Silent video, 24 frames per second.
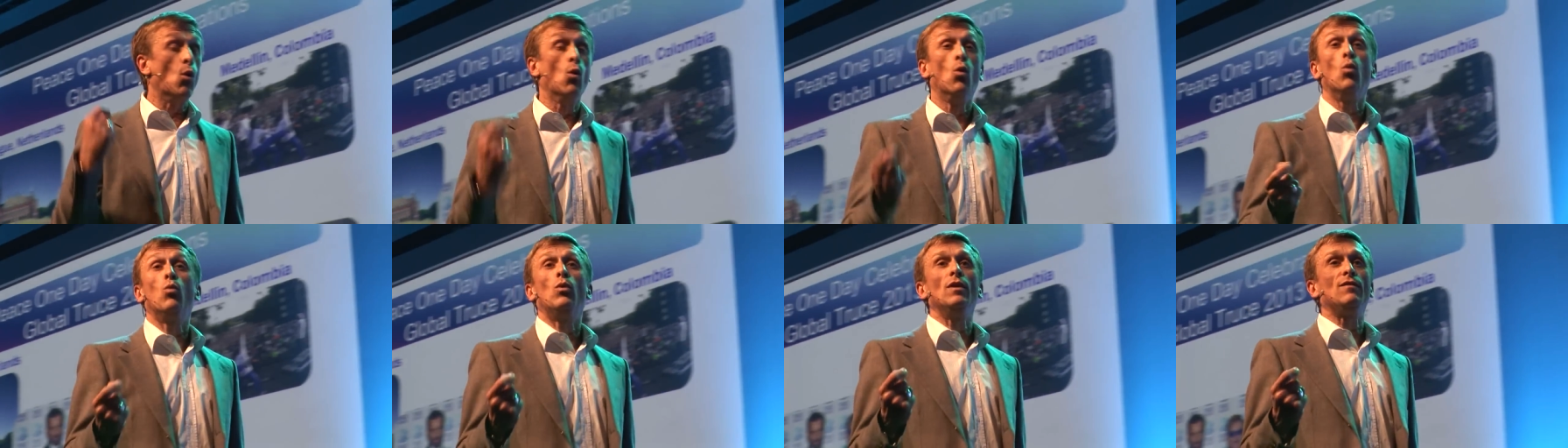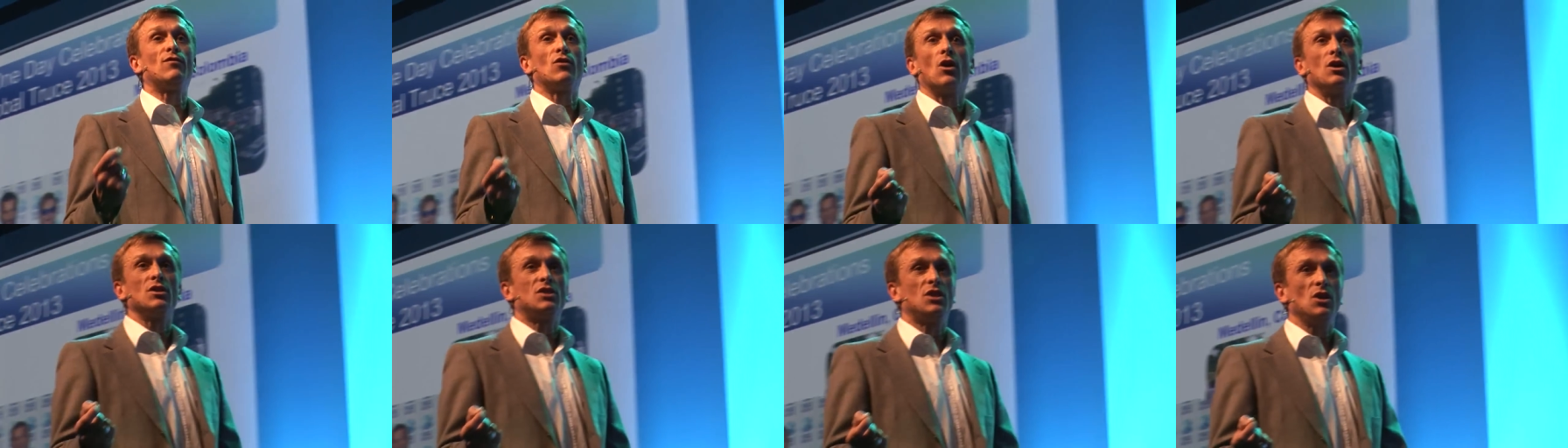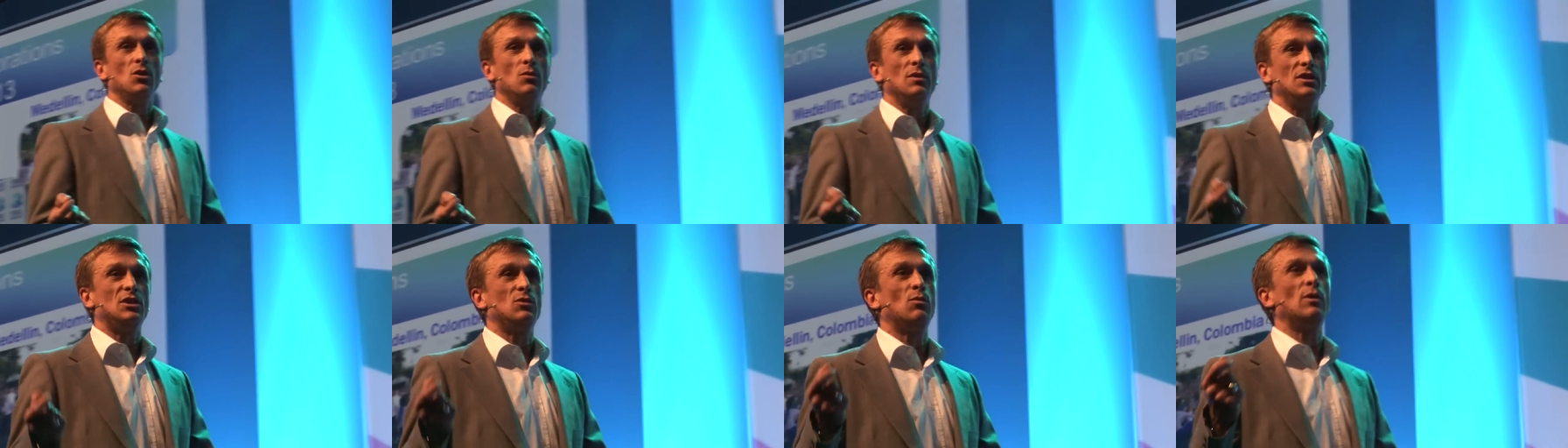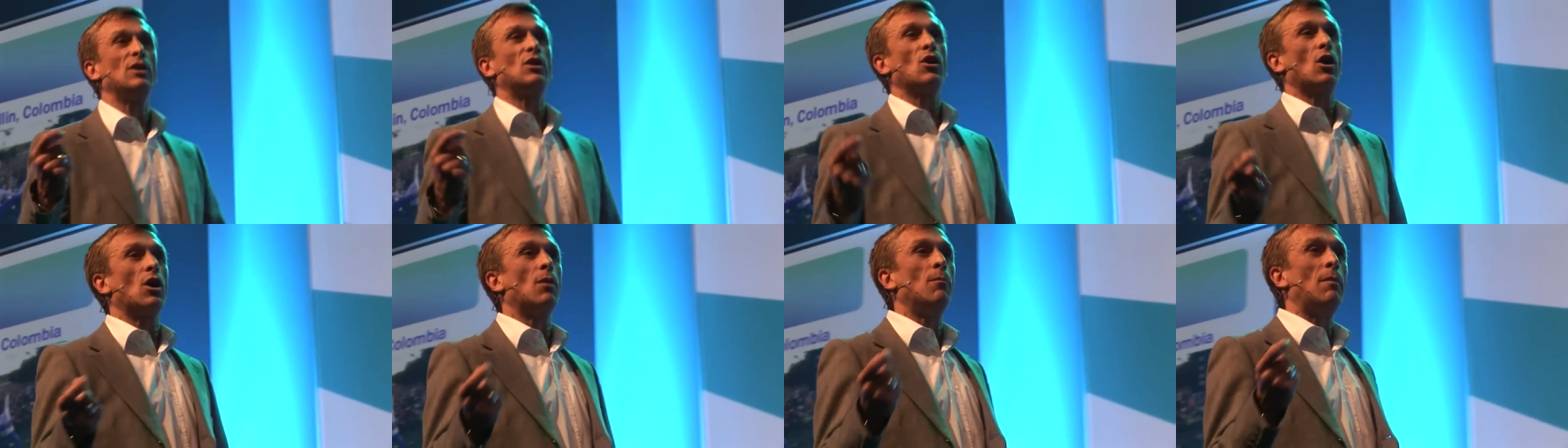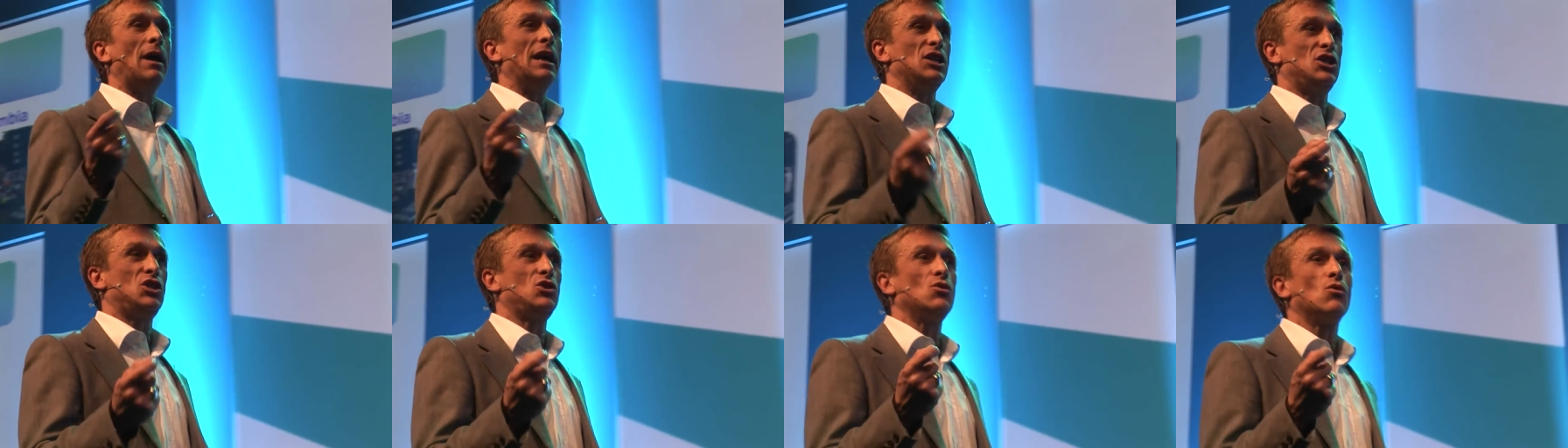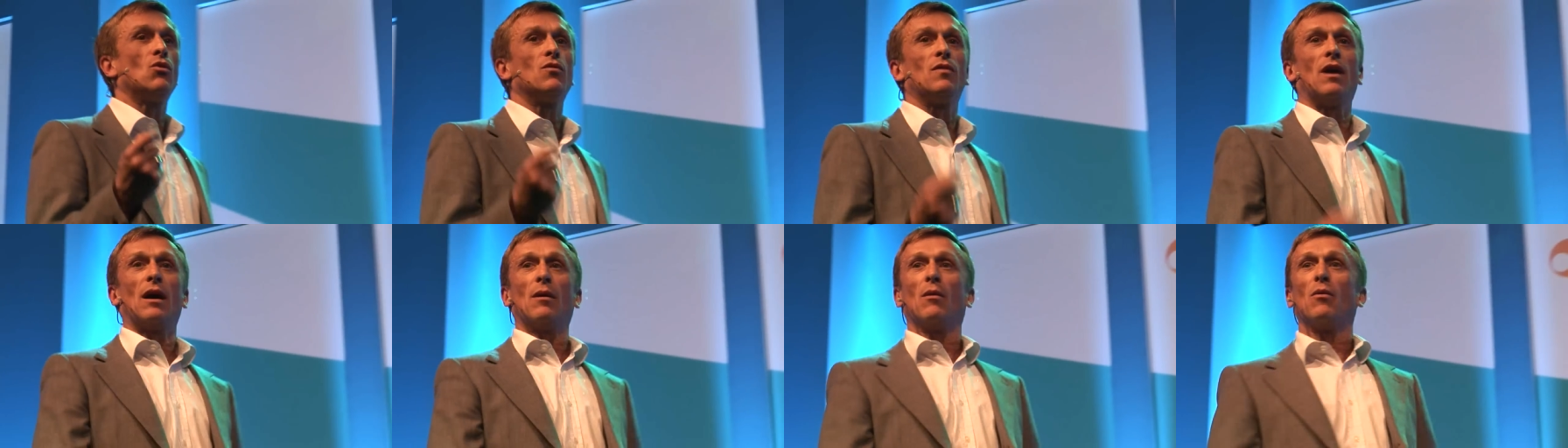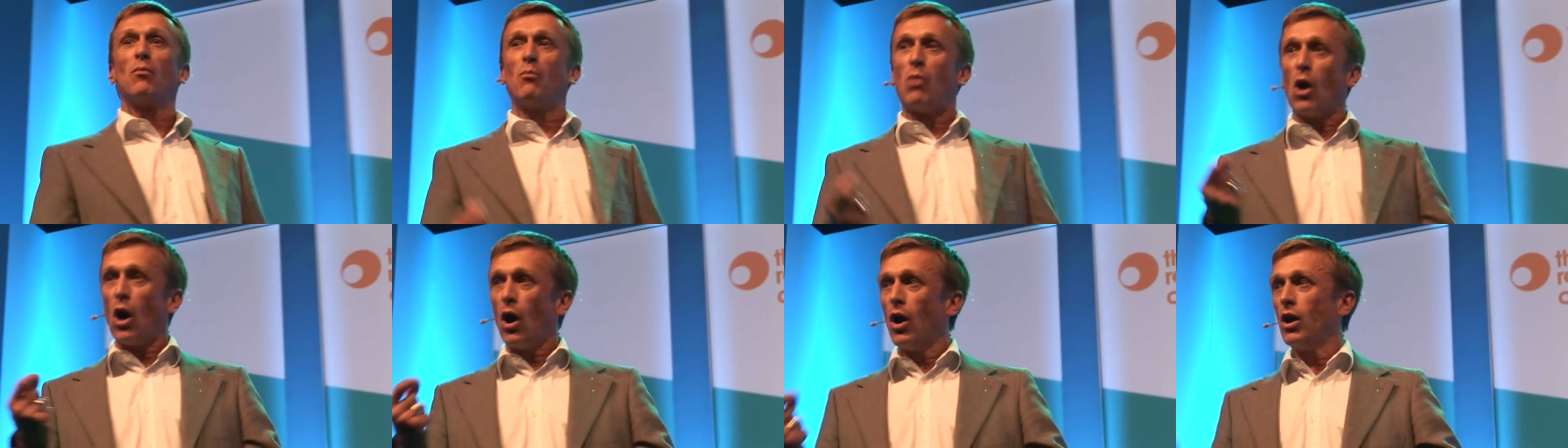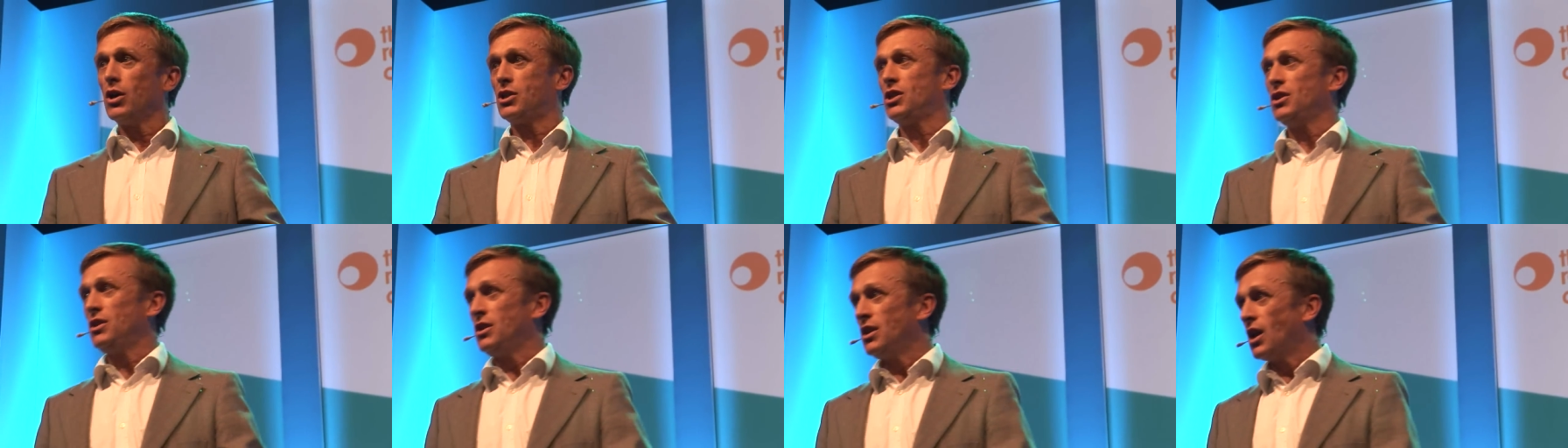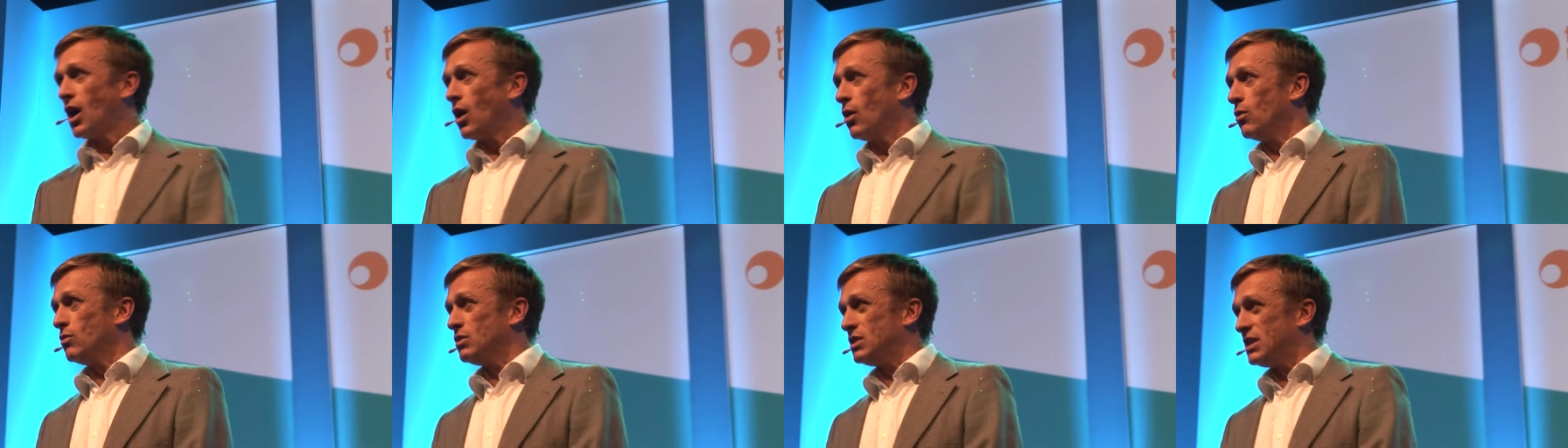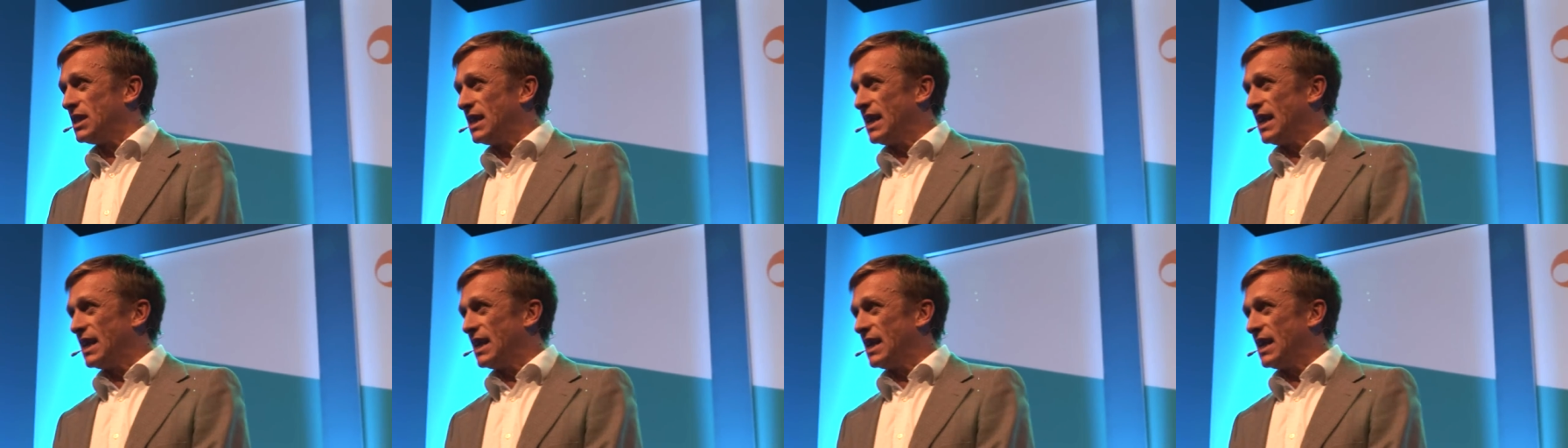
all we've got to do is we've got to make sure that a person knows,